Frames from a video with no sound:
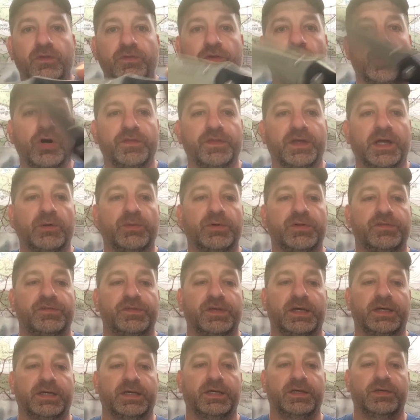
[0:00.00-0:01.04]
the only thing I would
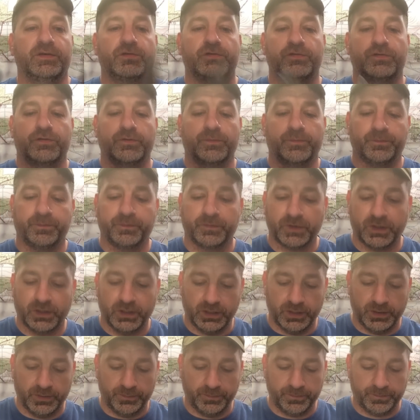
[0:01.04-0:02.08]
say is
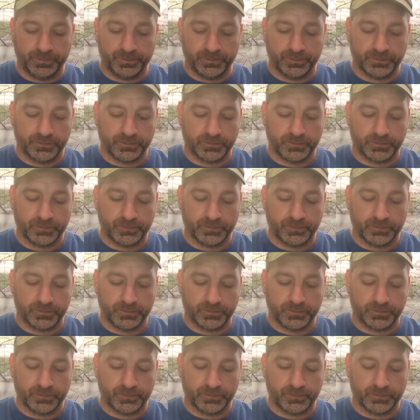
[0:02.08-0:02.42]
um,